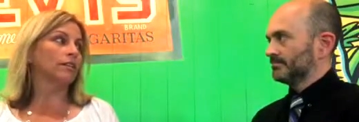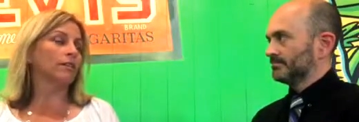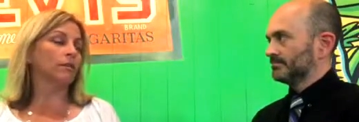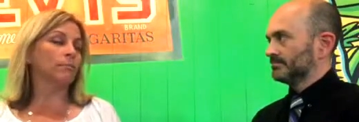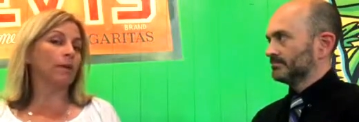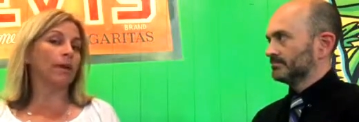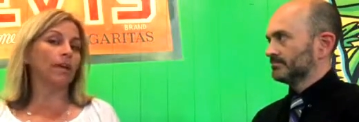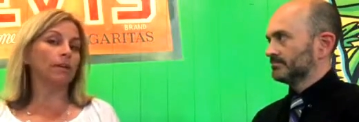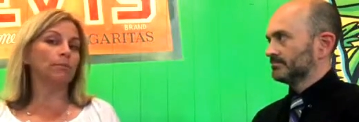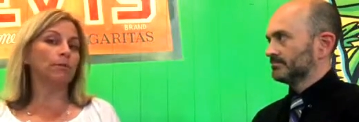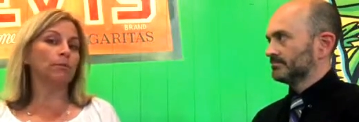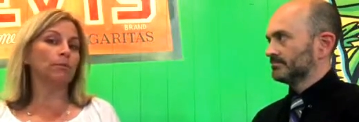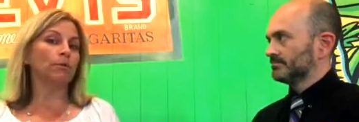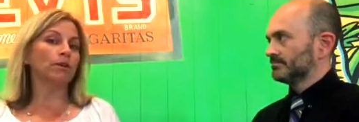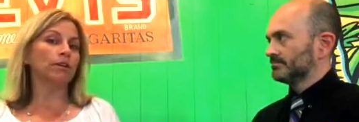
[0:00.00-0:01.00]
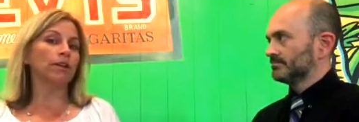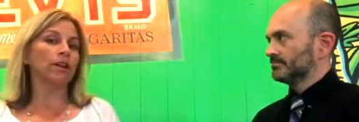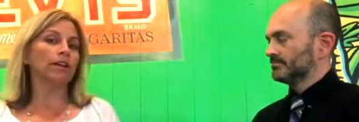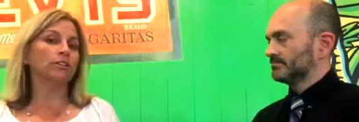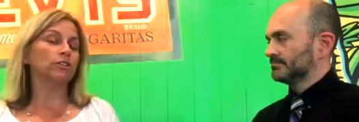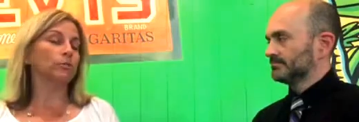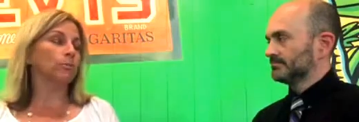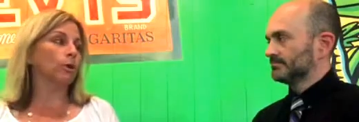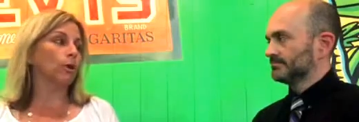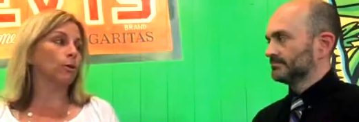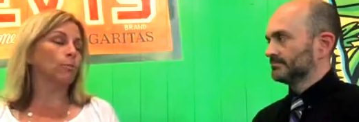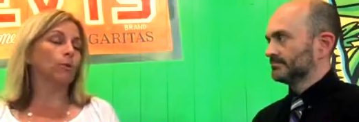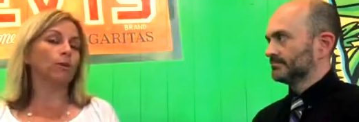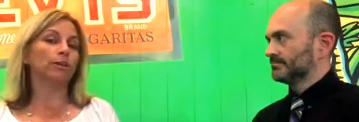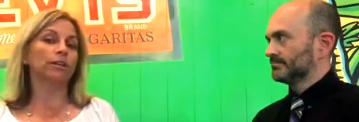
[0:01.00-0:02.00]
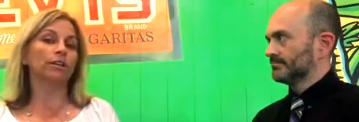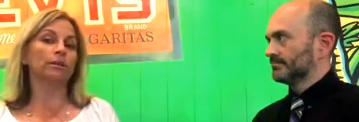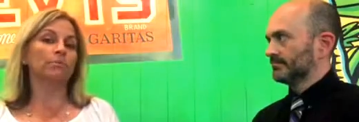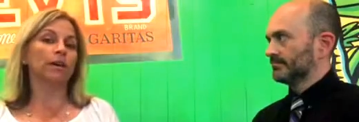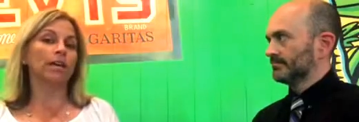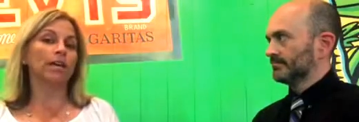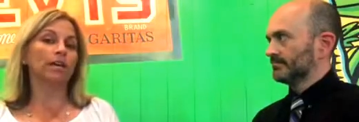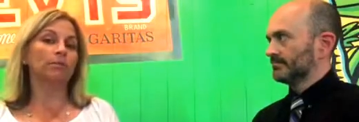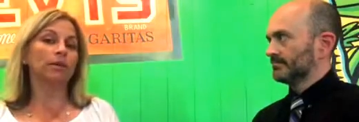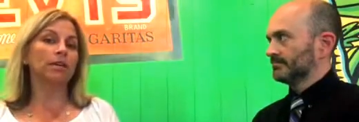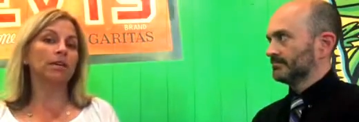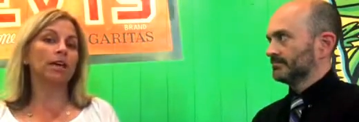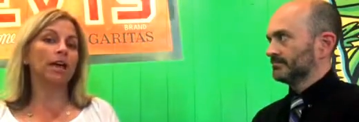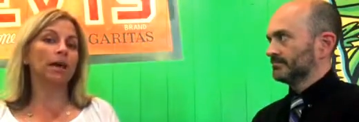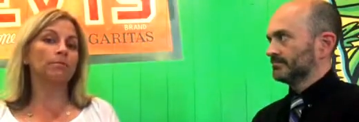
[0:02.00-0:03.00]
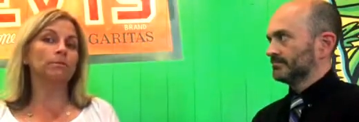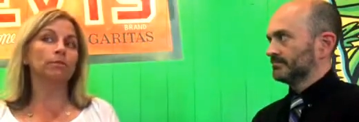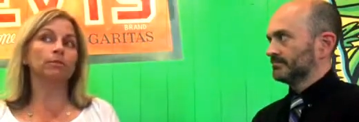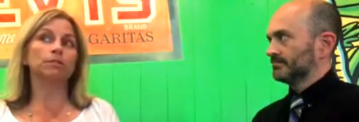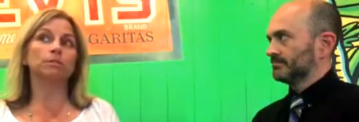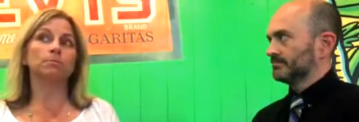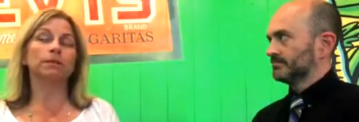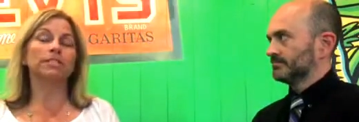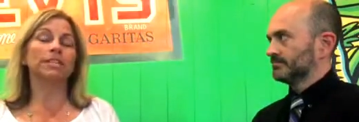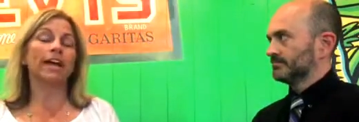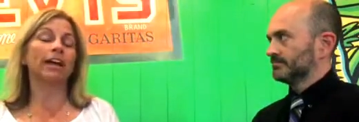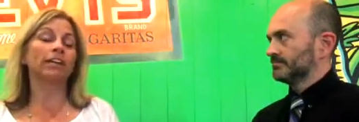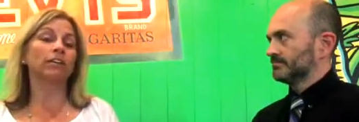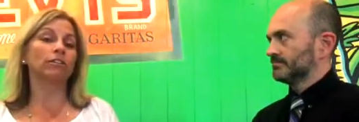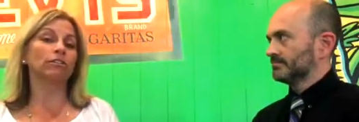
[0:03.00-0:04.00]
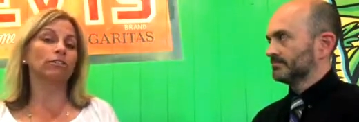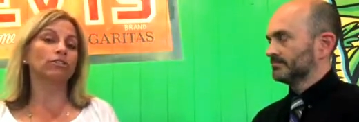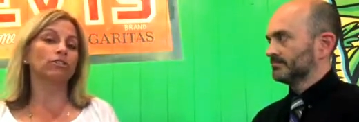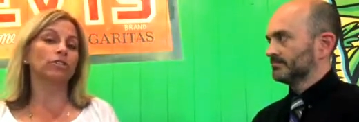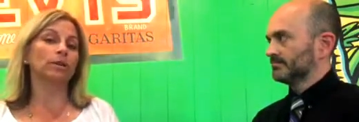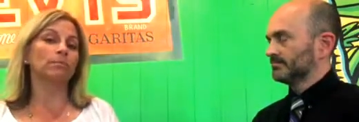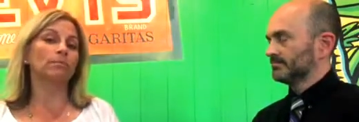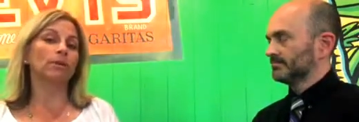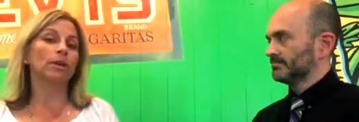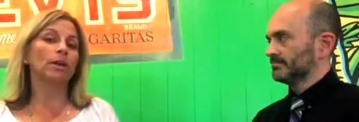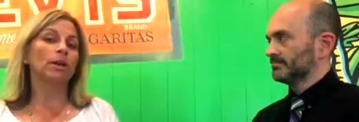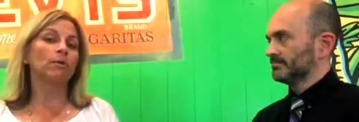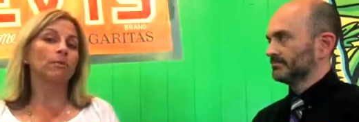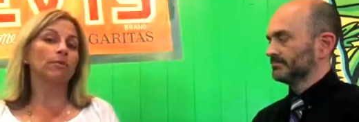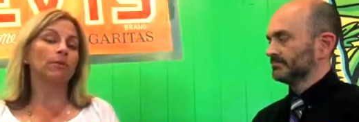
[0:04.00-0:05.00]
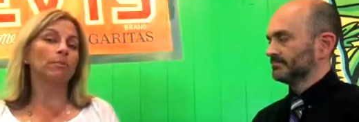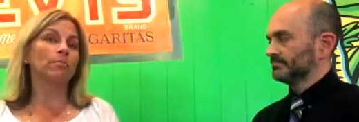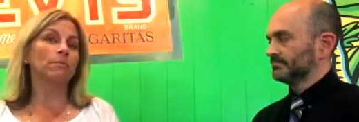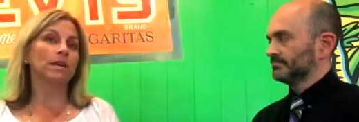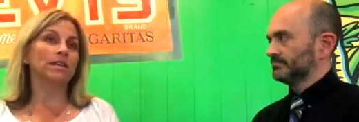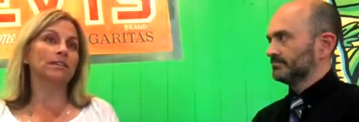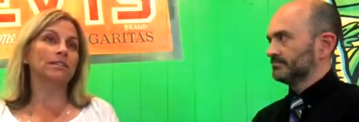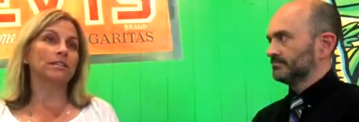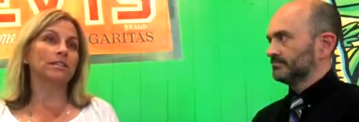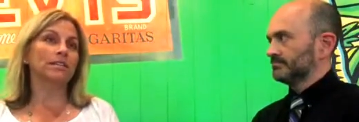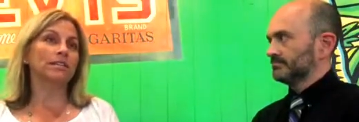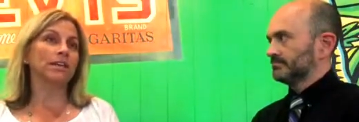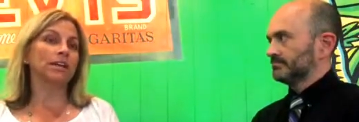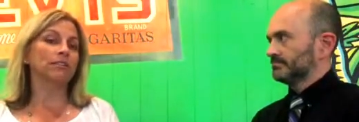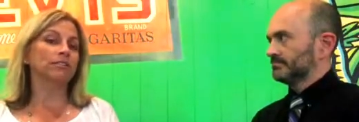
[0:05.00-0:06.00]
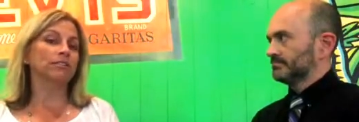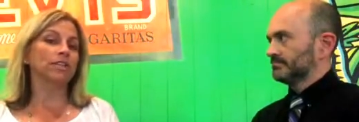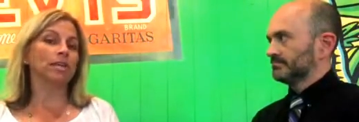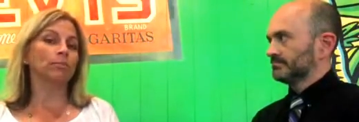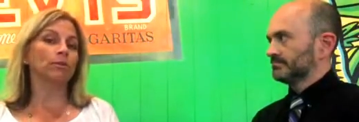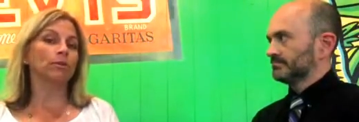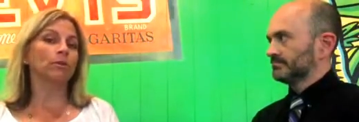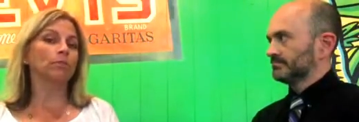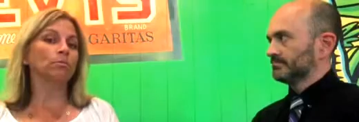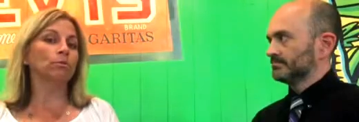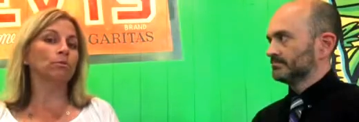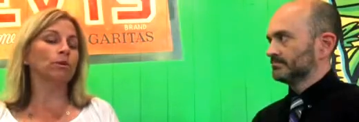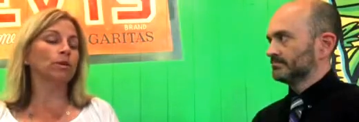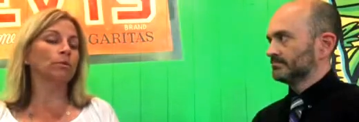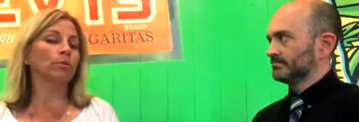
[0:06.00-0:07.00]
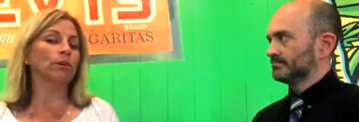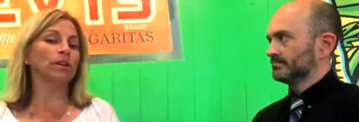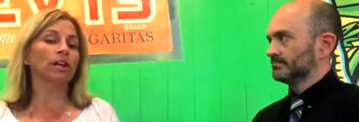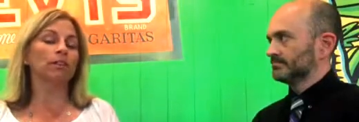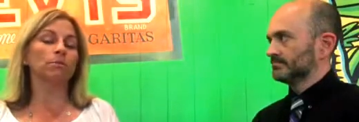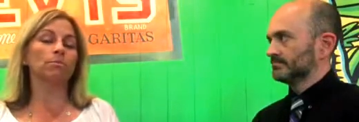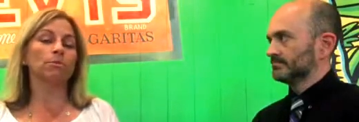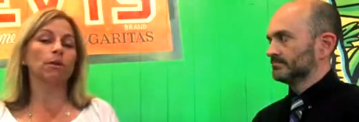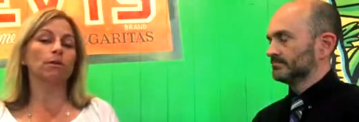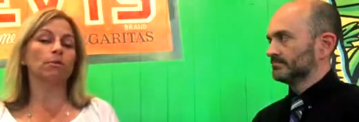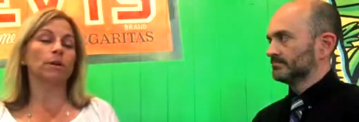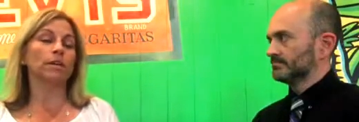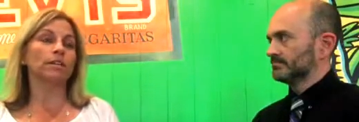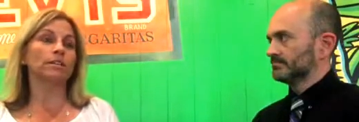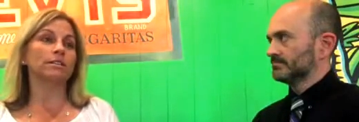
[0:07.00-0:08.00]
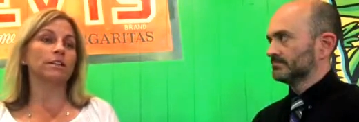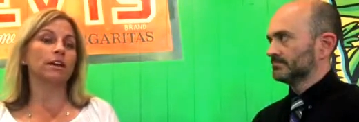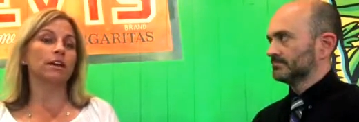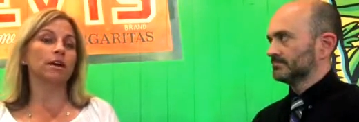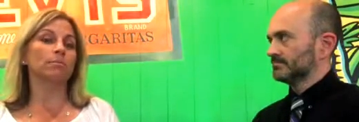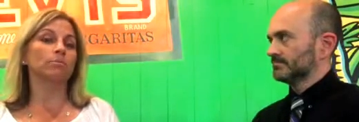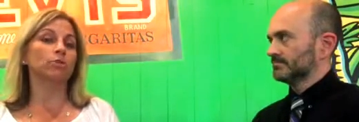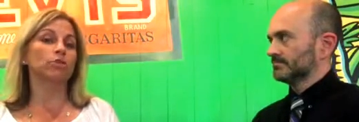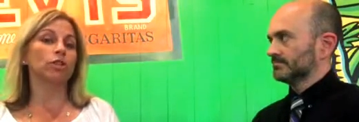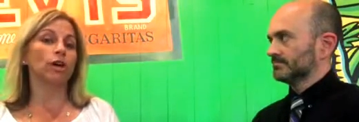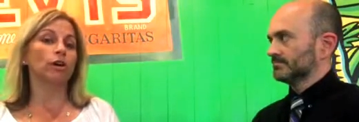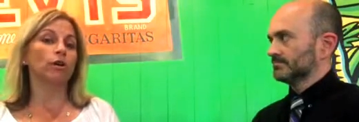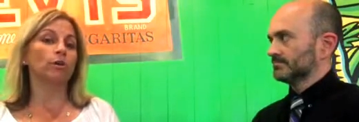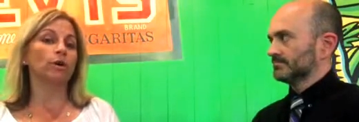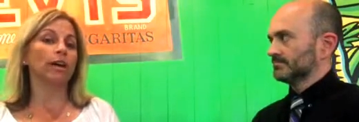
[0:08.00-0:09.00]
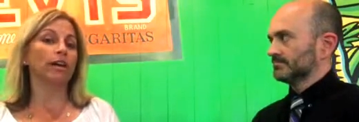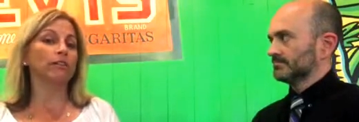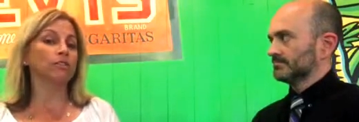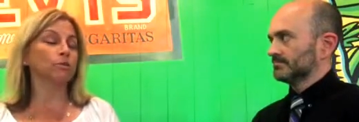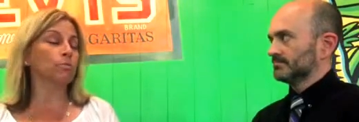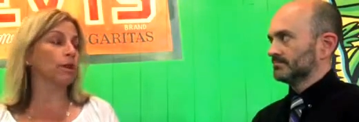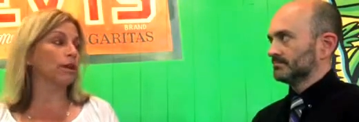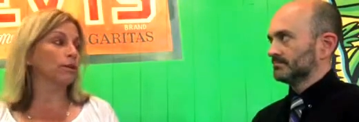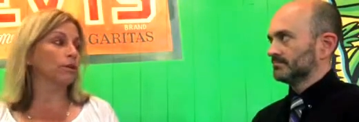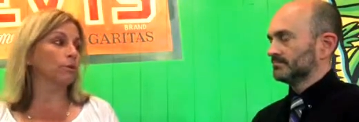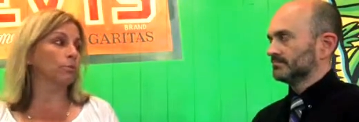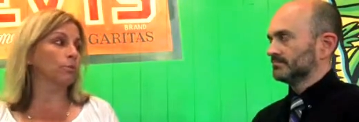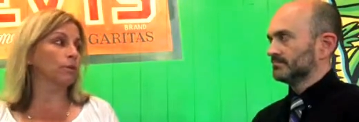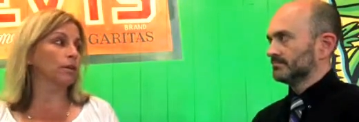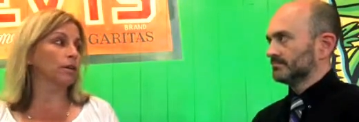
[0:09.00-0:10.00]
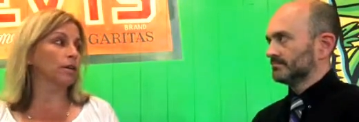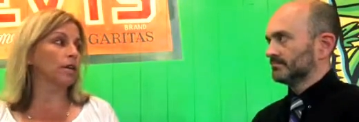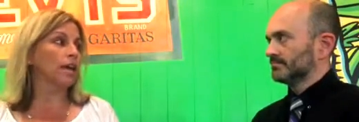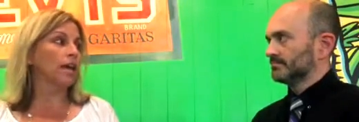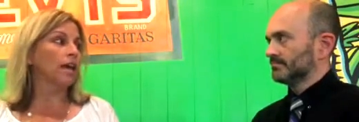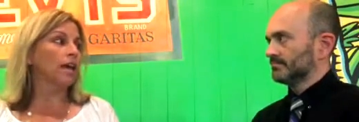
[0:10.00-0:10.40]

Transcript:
Speaker 1: the Miami port, and she'll be home ported in Miami. Absolutely spectacular ship with amazing entertainment on board. We're gonna have the Broadway um, show Hairspray on board,